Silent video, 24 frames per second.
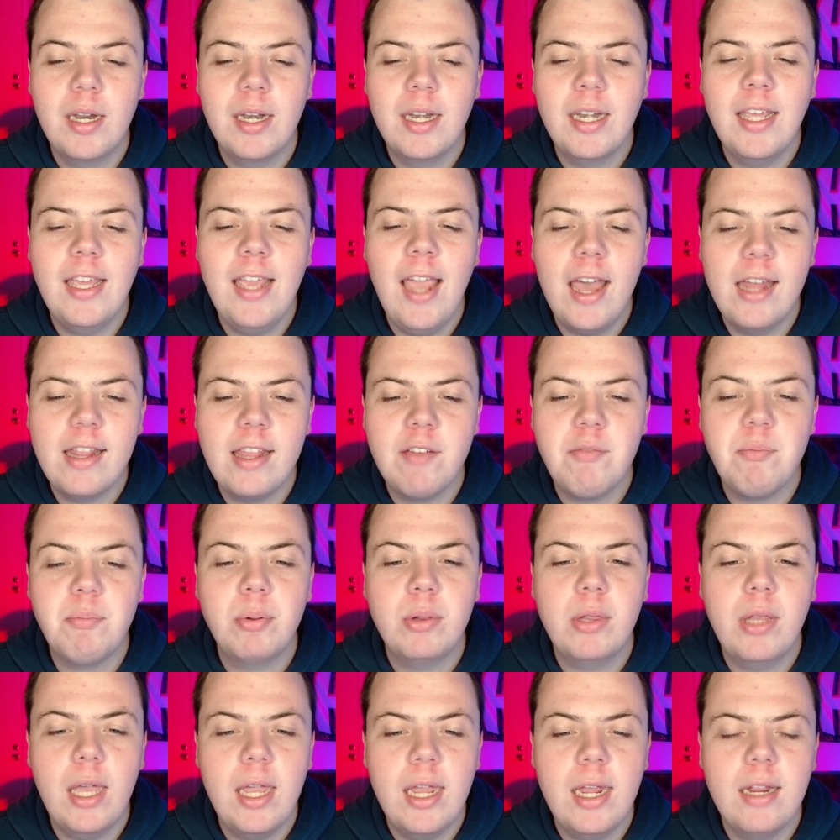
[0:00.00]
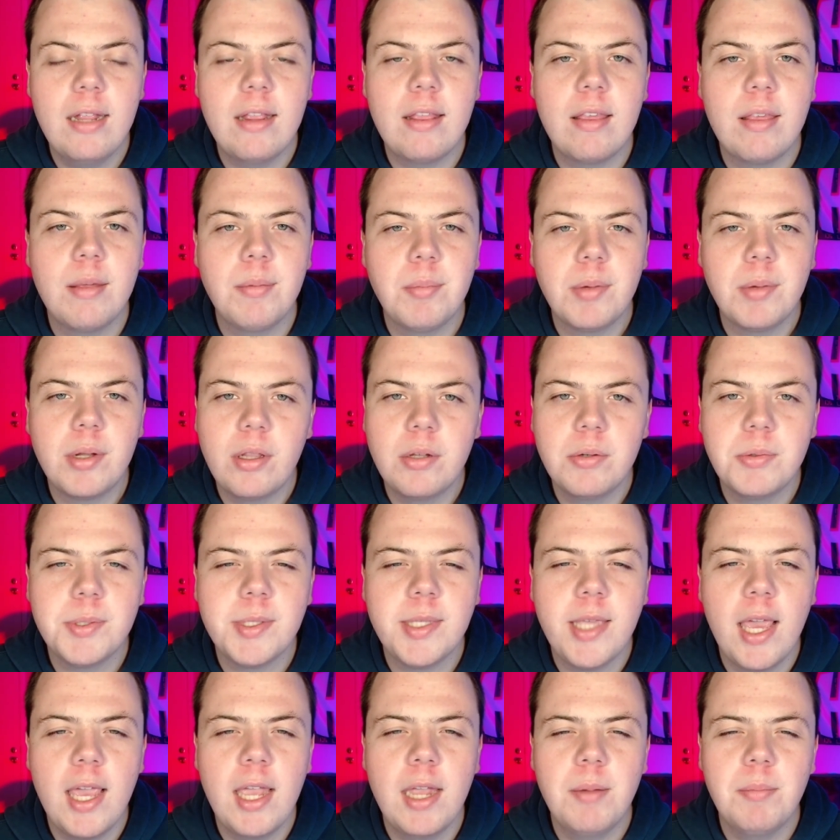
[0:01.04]
and yeah, they've played some close
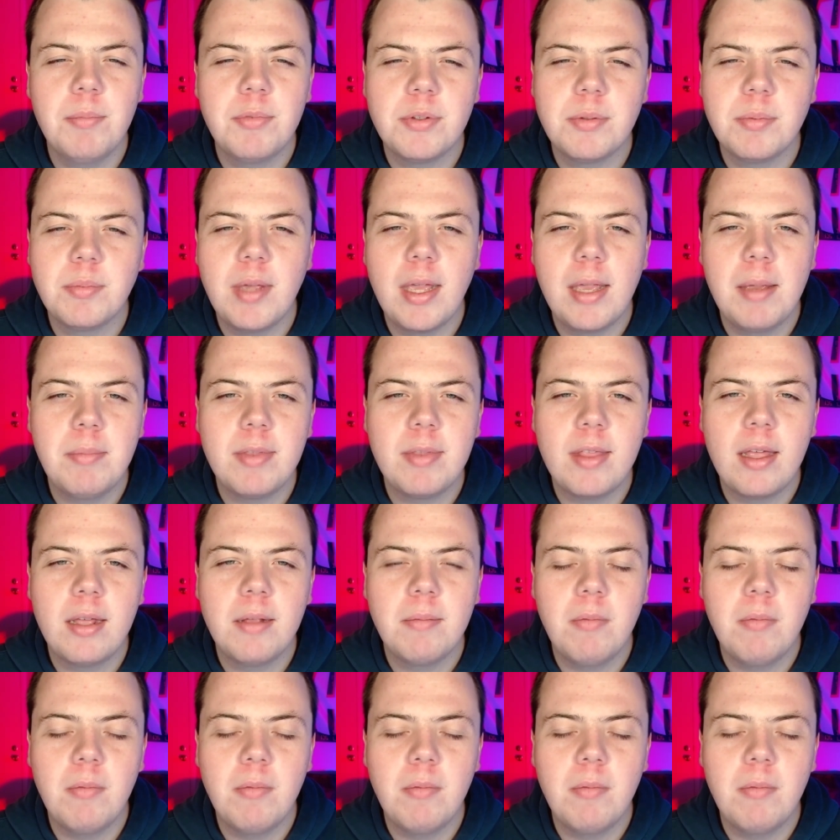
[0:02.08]
games, some games that